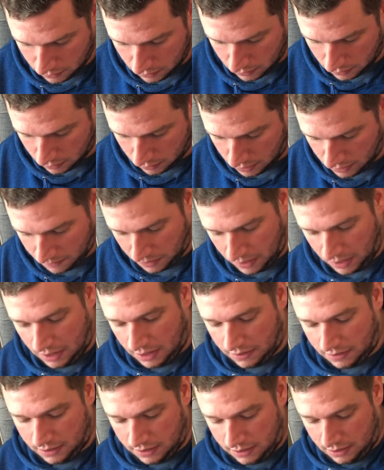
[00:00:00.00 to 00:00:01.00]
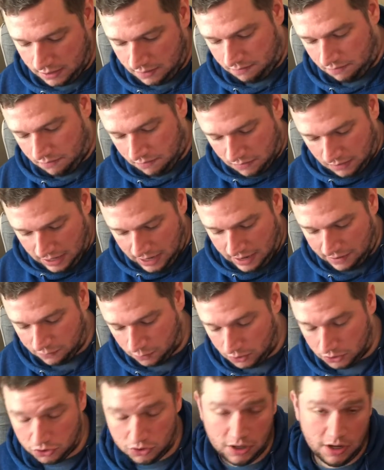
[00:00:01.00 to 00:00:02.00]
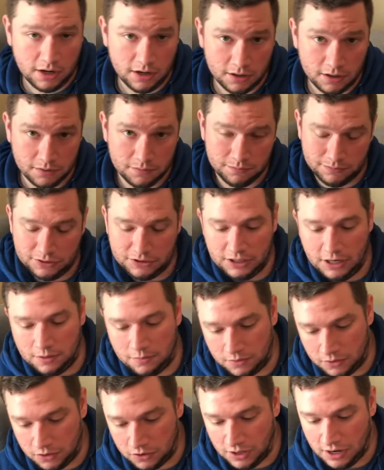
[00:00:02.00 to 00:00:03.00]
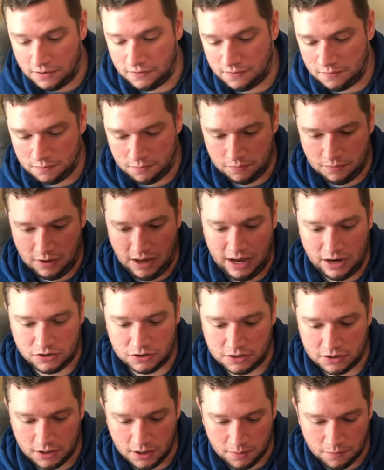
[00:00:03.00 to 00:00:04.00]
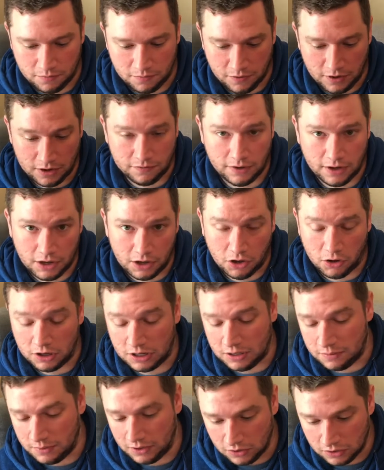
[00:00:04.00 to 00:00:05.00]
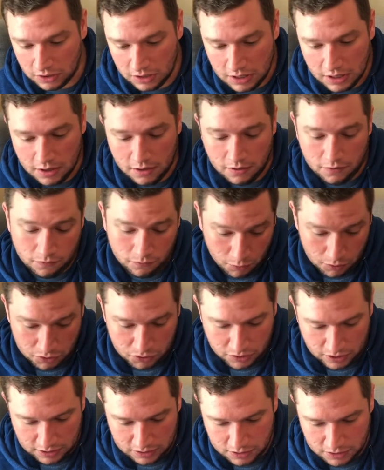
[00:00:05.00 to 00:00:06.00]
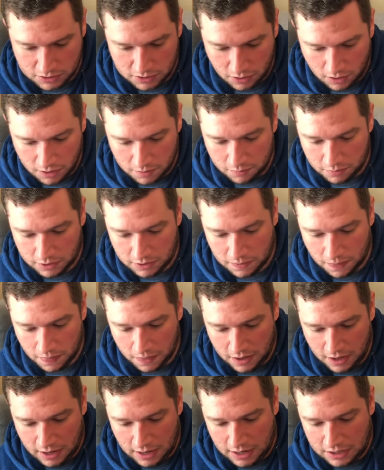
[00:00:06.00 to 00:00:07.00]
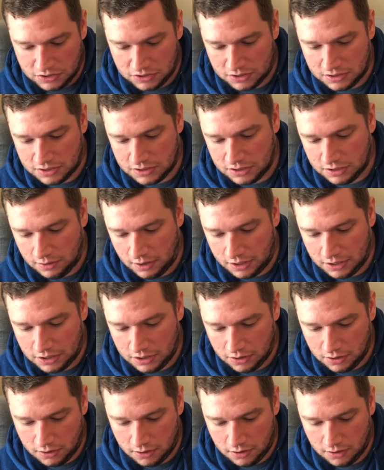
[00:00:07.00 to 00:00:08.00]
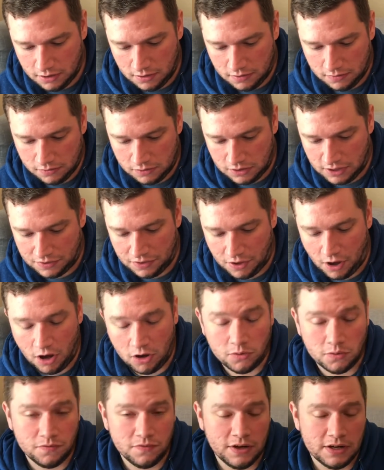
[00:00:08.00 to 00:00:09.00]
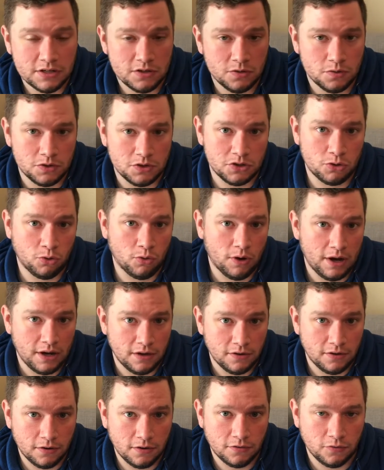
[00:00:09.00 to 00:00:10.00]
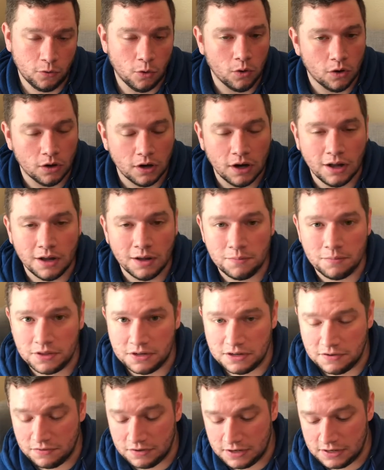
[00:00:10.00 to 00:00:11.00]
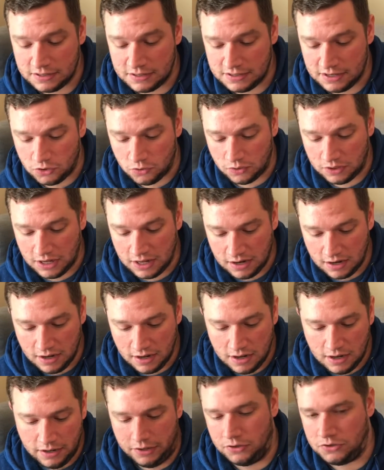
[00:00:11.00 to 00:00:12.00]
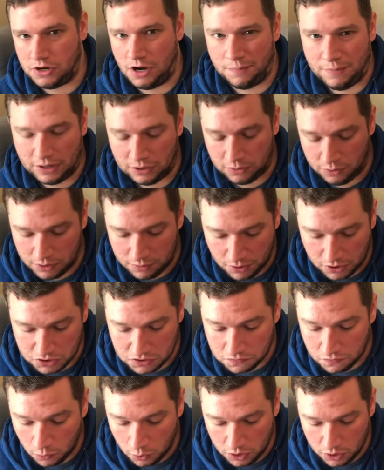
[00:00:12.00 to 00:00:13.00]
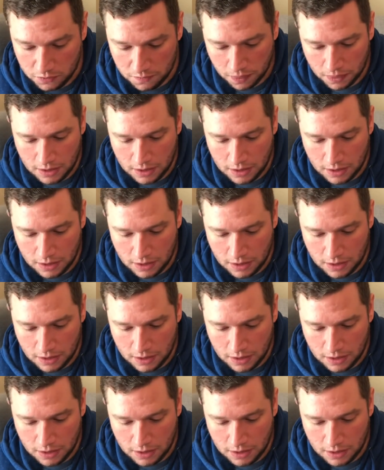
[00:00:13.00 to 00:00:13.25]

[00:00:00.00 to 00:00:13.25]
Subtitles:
Okay, then afterwards you gotta actually verify your email for the trading to start, but as you can see right here, you got the auto invest, which is great for the dividends that you get. Those I might reimburse it for you.